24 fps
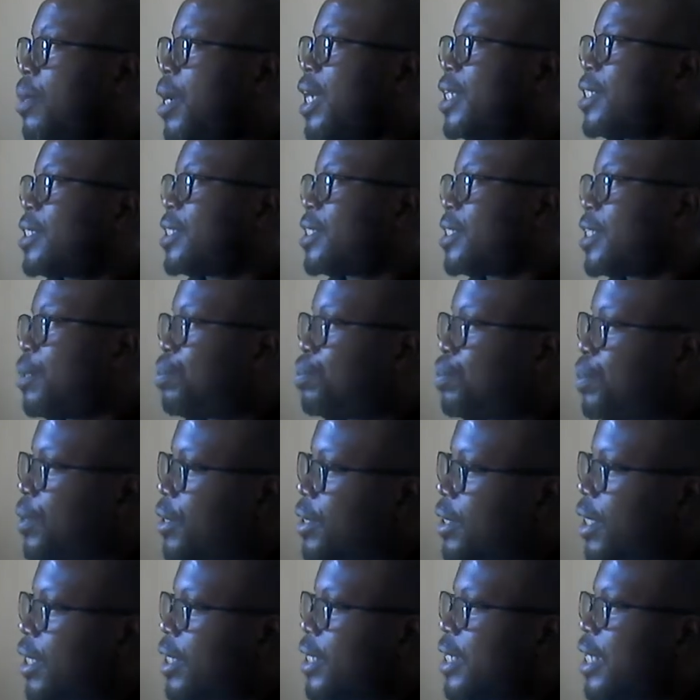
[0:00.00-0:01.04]
are
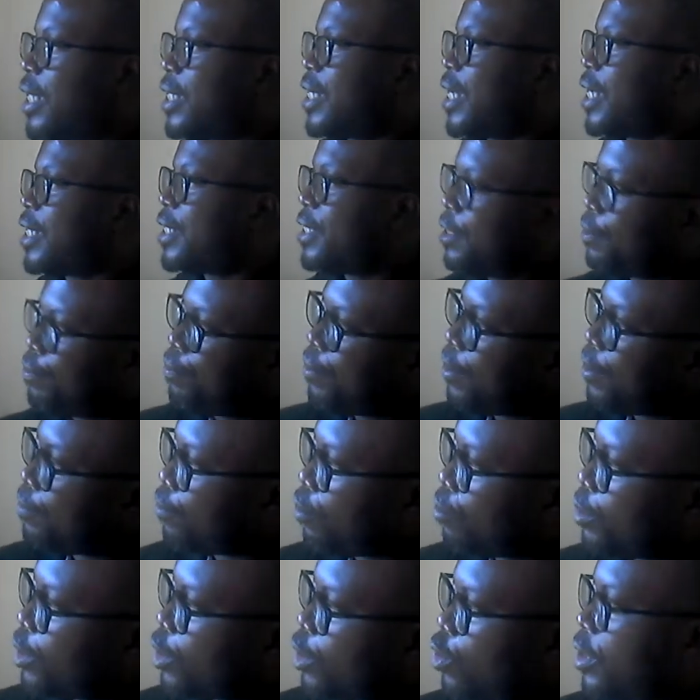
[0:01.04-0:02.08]
separated, they are different
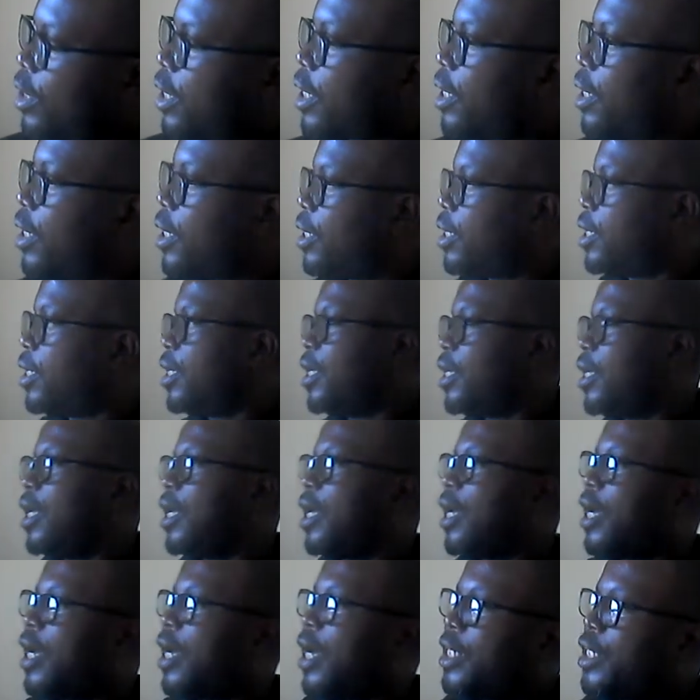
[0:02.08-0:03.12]
from each other,
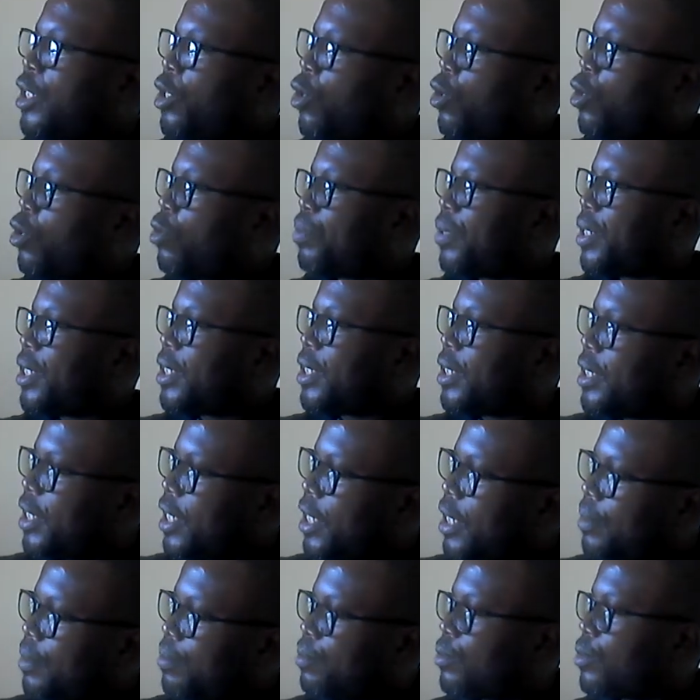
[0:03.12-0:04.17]
and in comparing
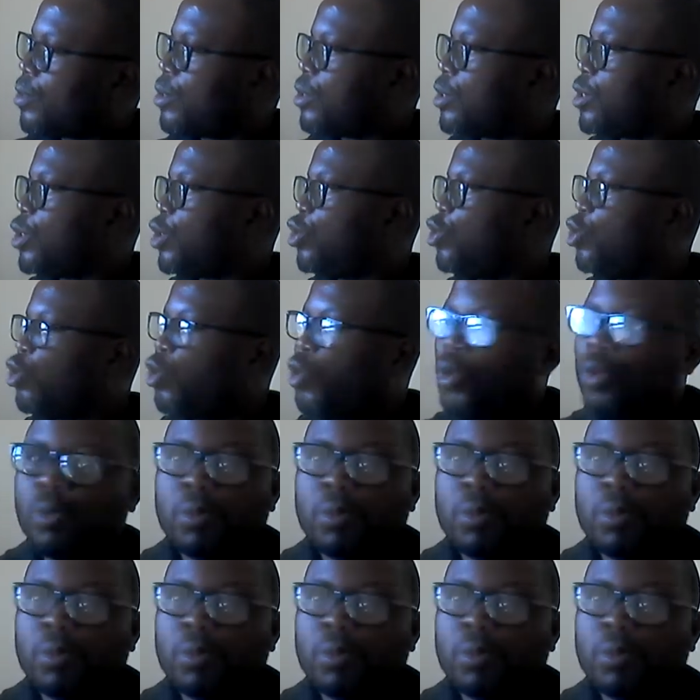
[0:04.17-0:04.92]
them, you